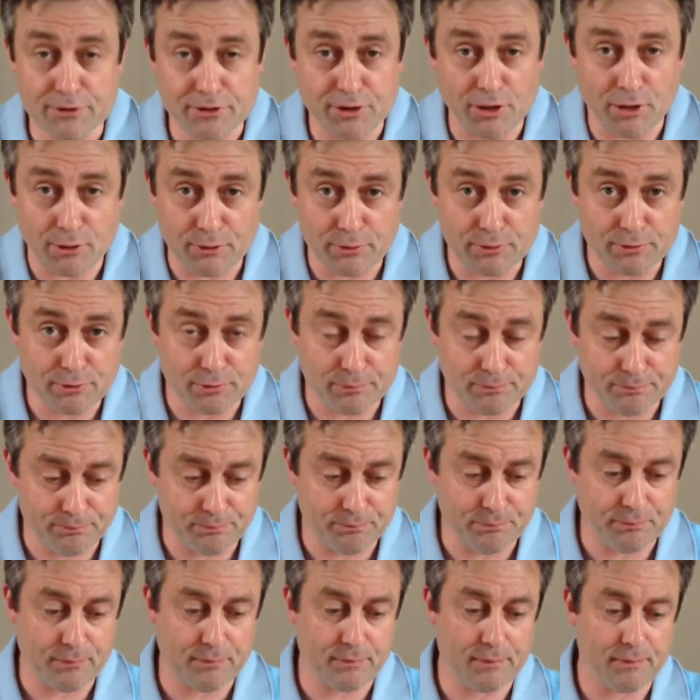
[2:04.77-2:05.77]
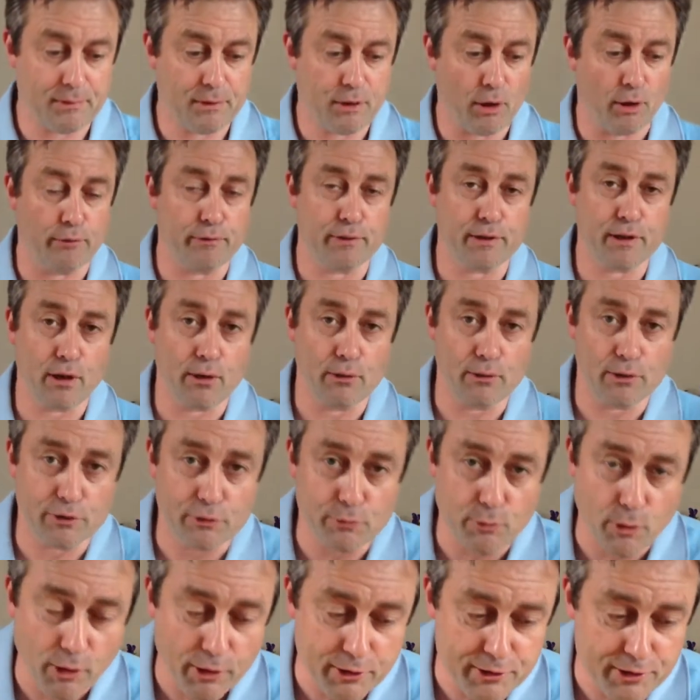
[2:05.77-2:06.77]
So go for gold
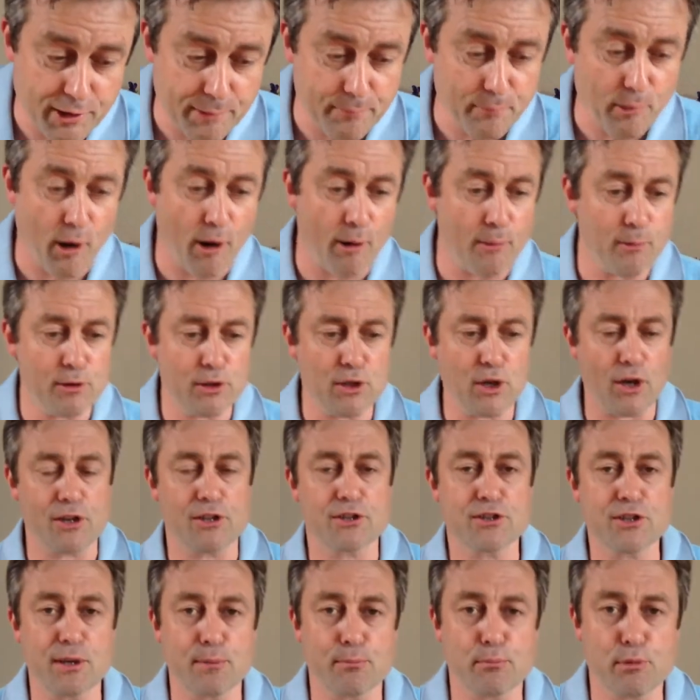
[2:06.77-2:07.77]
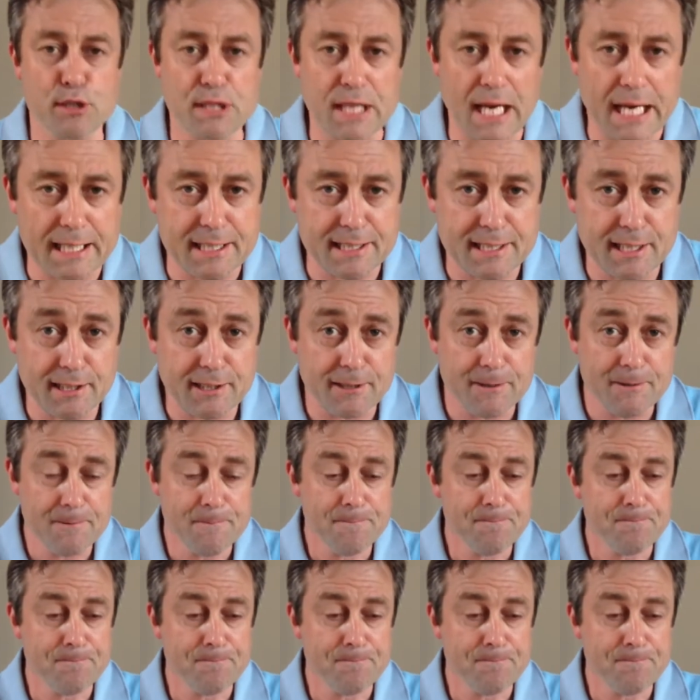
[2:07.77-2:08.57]
is what I say. But I would like to see it protected.